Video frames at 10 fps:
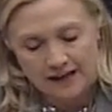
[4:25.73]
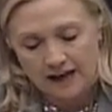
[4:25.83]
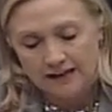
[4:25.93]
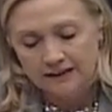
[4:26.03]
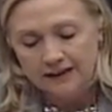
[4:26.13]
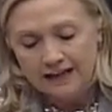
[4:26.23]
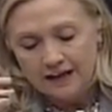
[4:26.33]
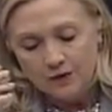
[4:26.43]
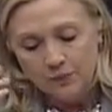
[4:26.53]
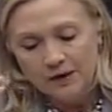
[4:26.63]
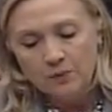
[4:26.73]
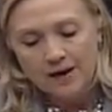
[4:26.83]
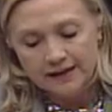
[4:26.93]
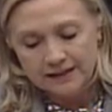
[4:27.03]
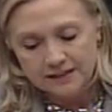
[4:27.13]
And we
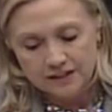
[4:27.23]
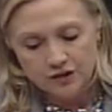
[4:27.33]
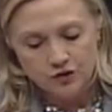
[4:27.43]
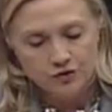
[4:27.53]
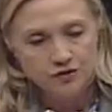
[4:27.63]
want to continue